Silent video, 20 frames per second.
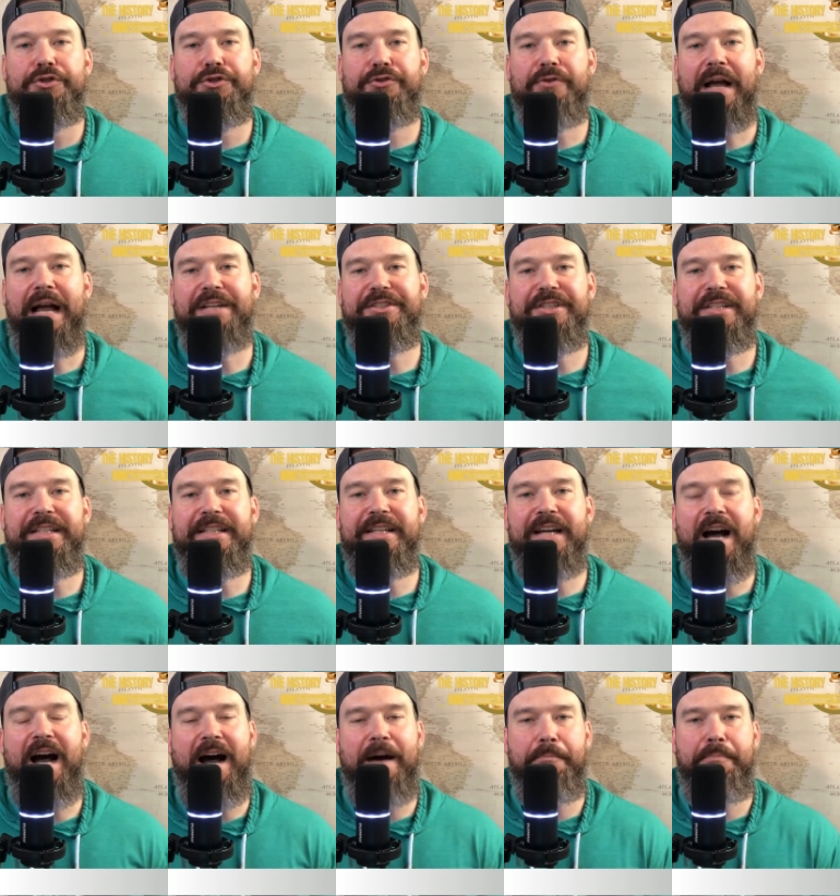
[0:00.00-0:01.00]
Tragedy
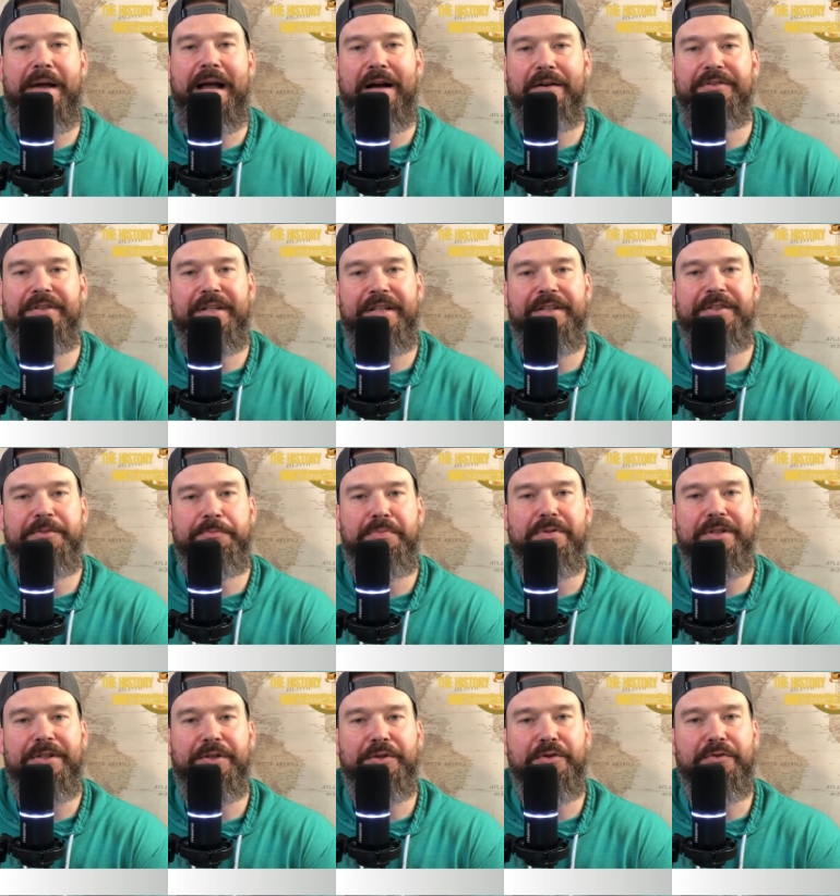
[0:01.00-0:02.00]
compounded his
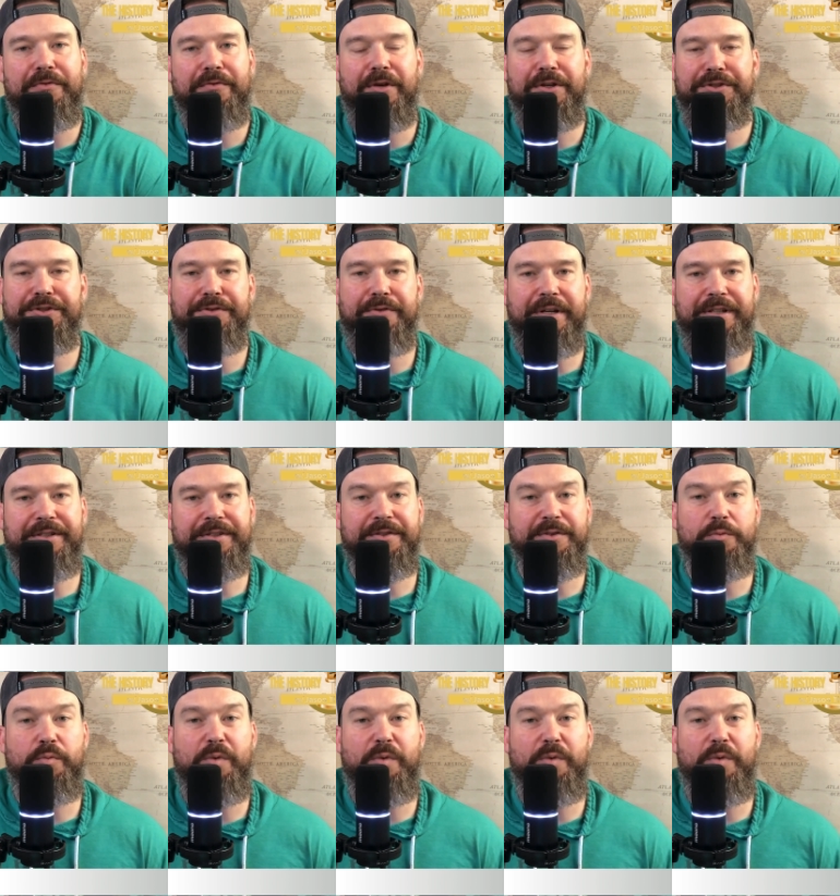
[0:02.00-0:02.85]
political frustrations,